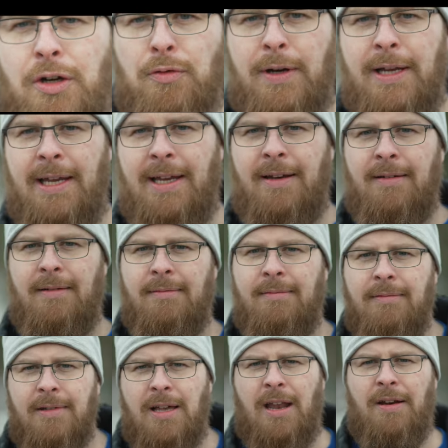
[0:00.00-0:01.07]
green,
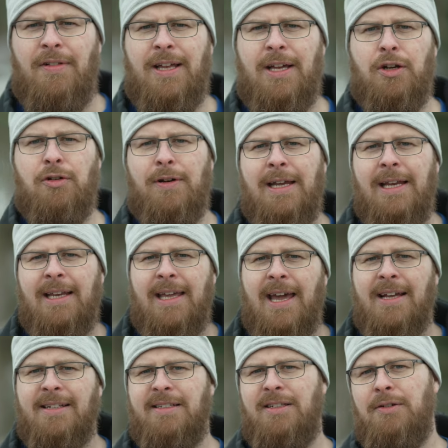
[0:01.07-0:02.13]
kind of like a green
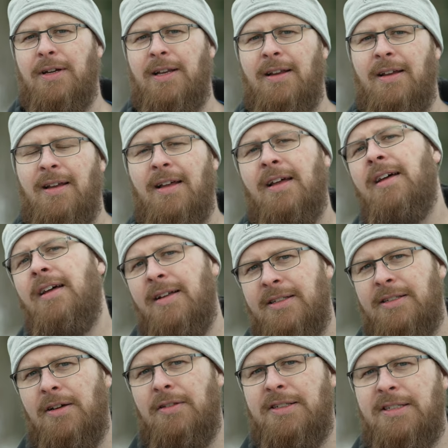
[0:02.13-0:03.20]
cast to it.
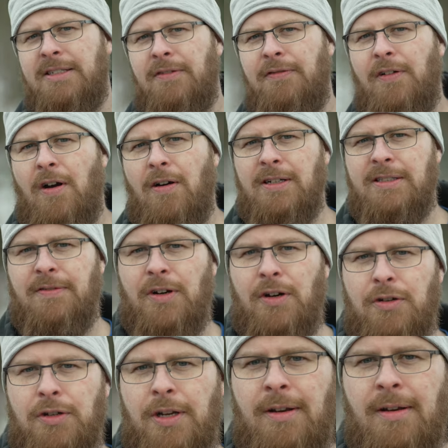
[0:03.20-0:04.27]
So this is the forest
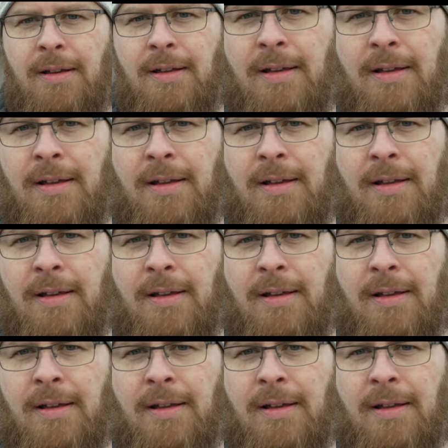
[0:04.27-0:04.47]
version.